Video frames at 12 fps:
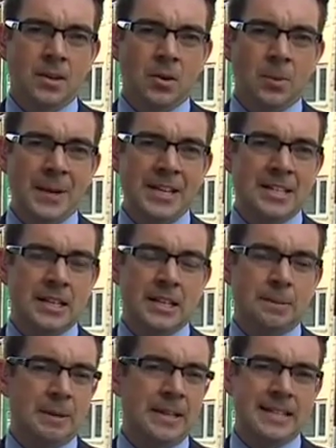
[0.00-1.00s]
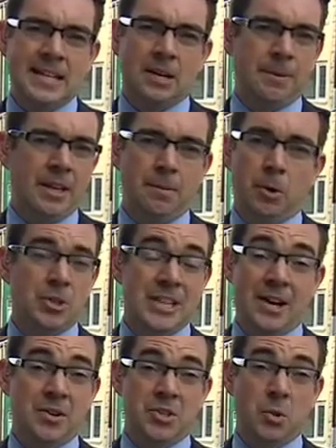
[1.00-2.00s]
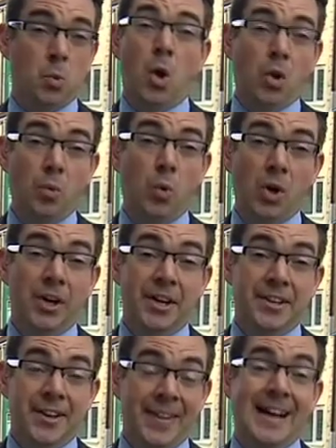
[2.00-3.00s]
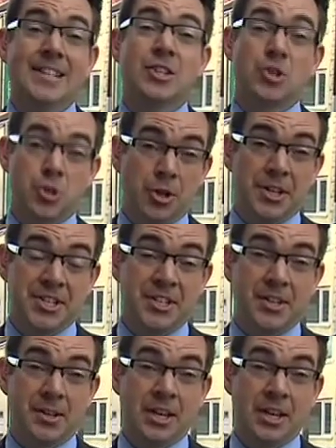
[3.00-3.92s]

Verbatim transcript: Well, Peter, the police tell me that it boils down to one word, and that's trust.